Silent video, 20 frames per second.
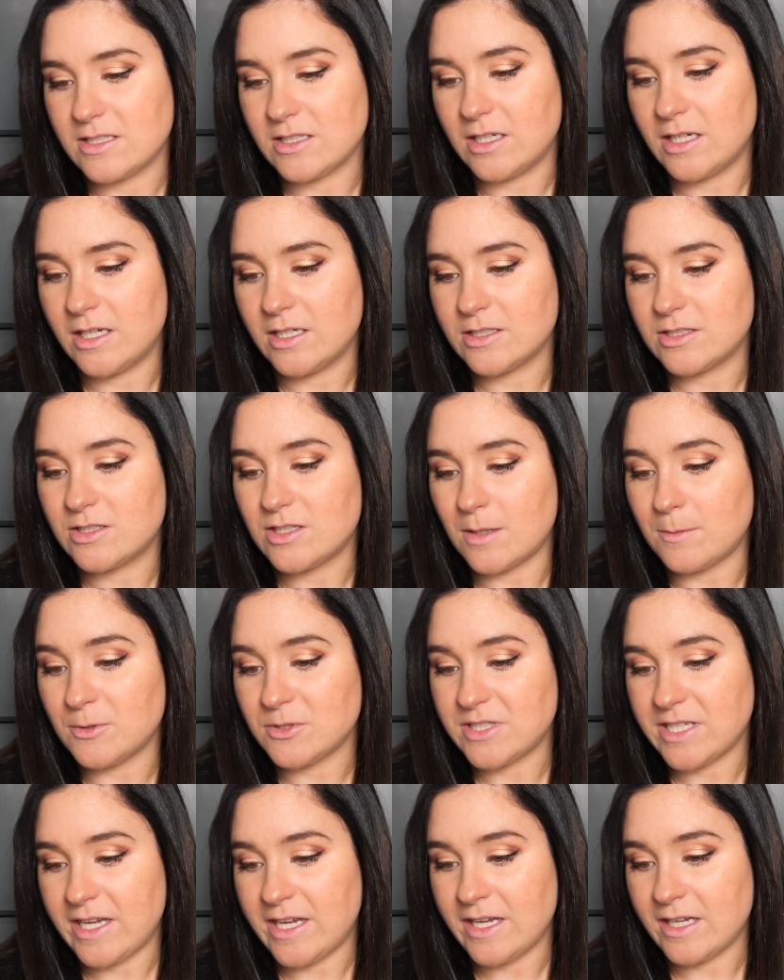The
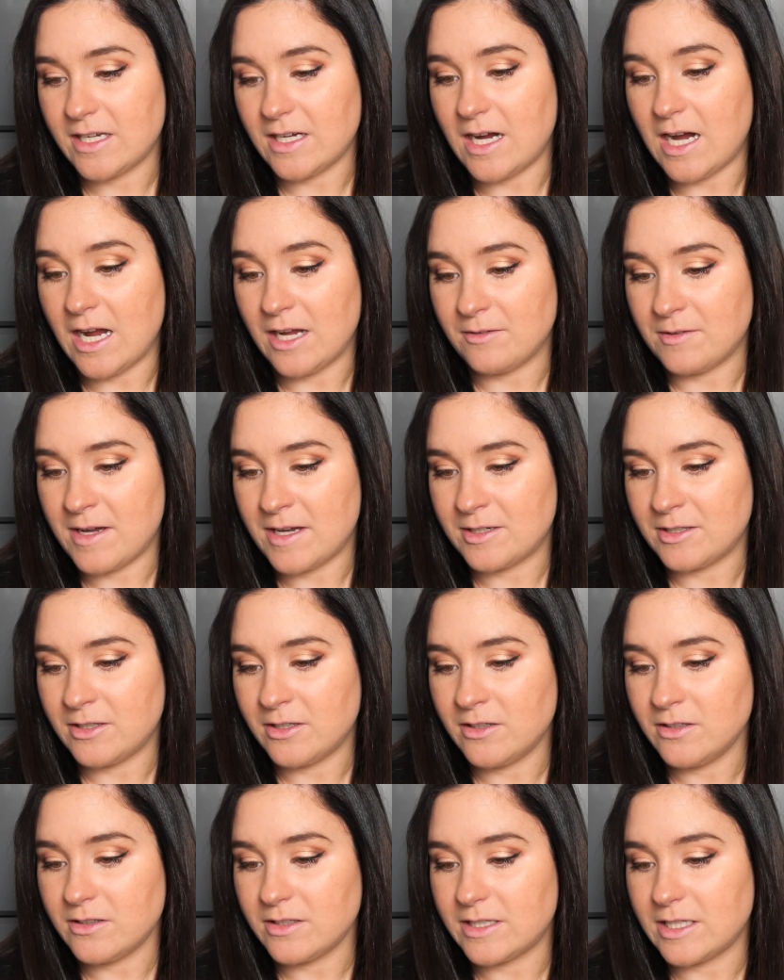double take
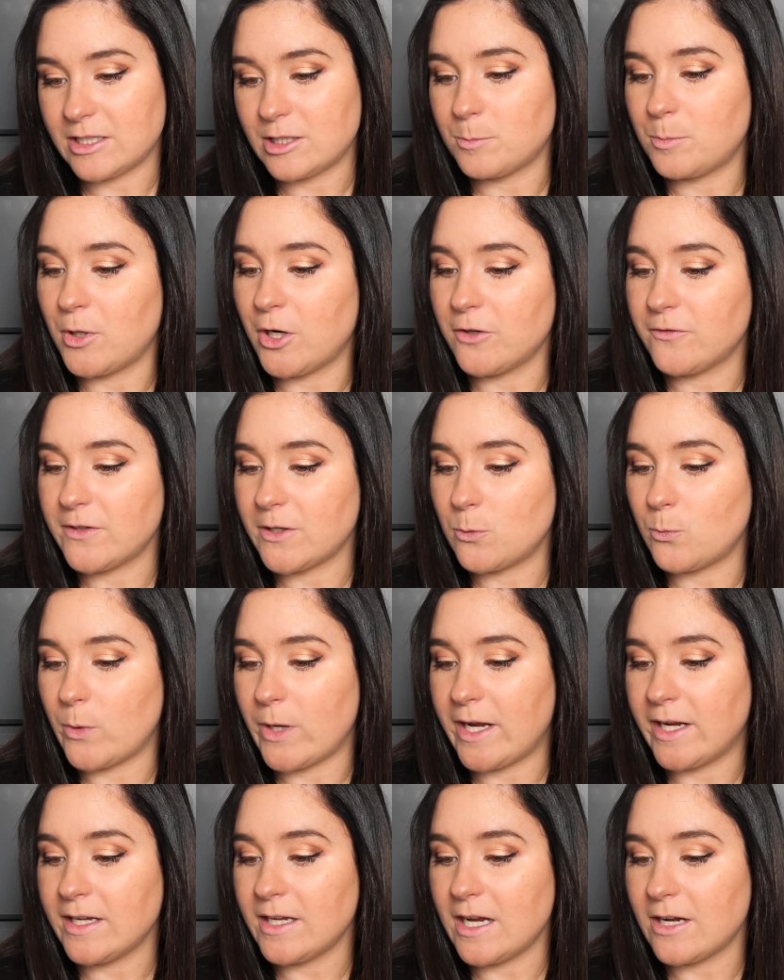eyeliner, get the perfect
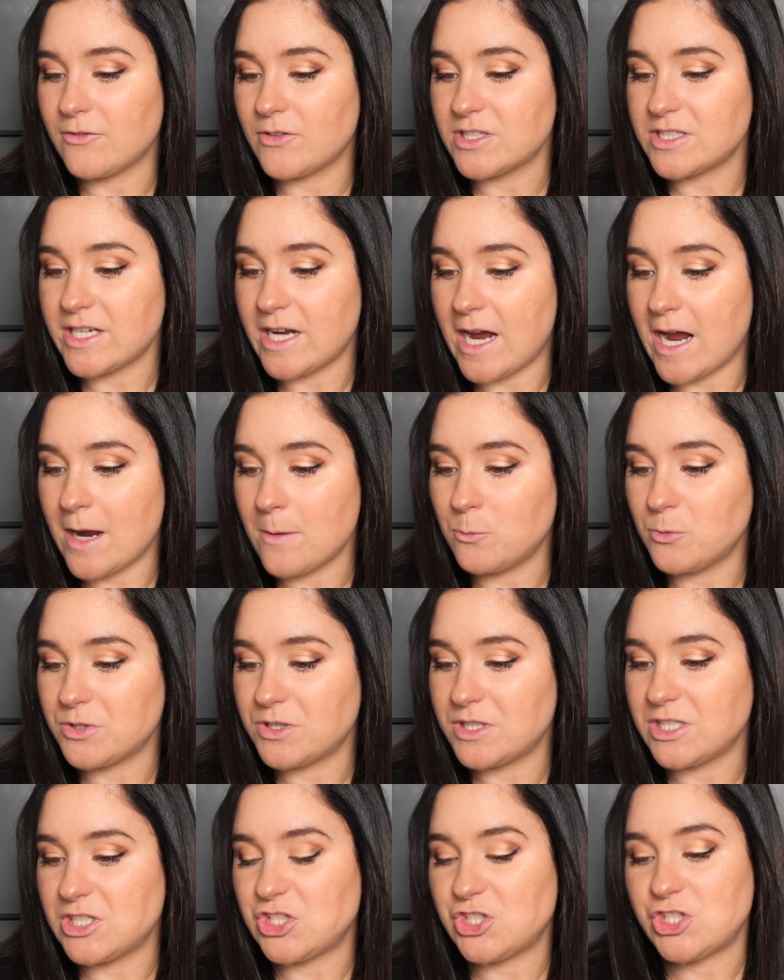wing every time
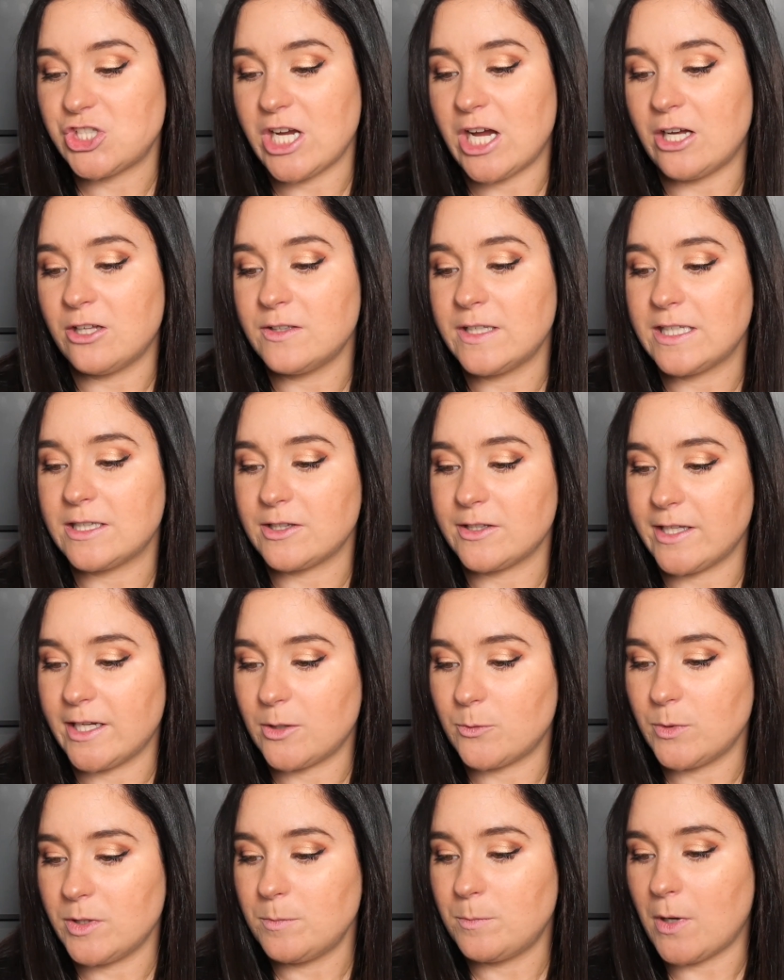with these gel and
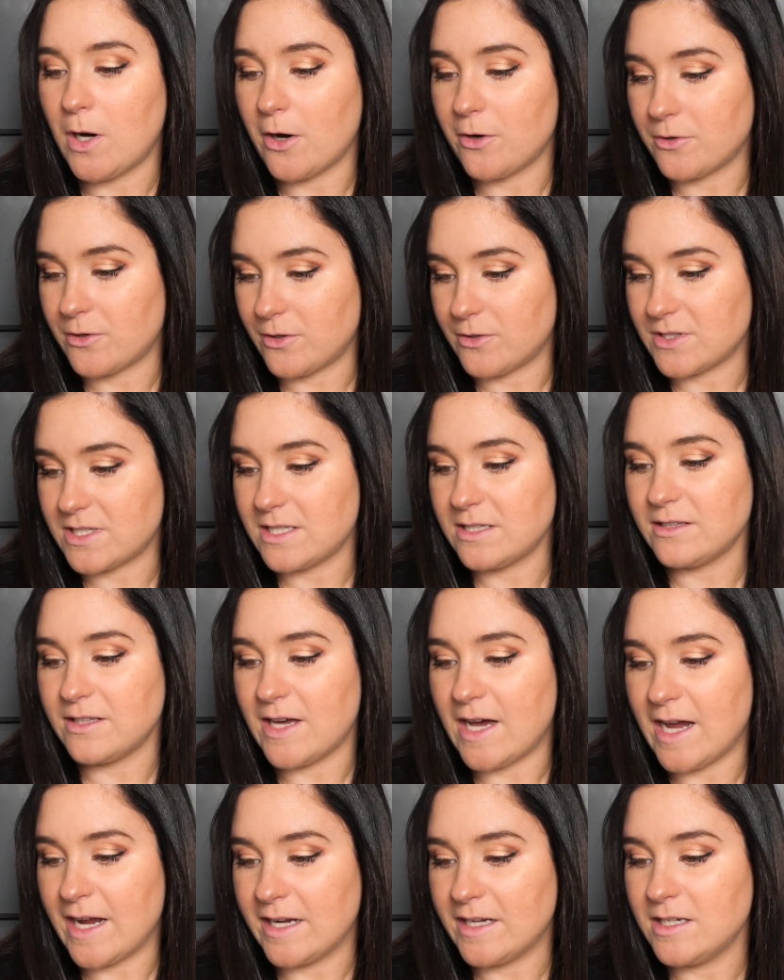liquid partners in
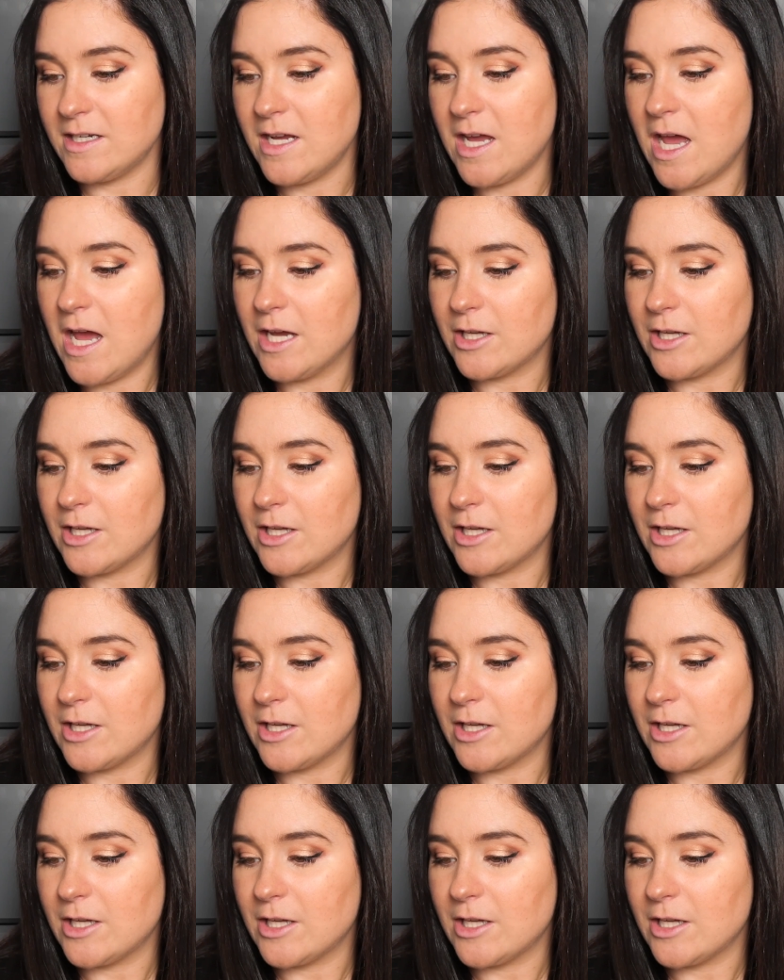line.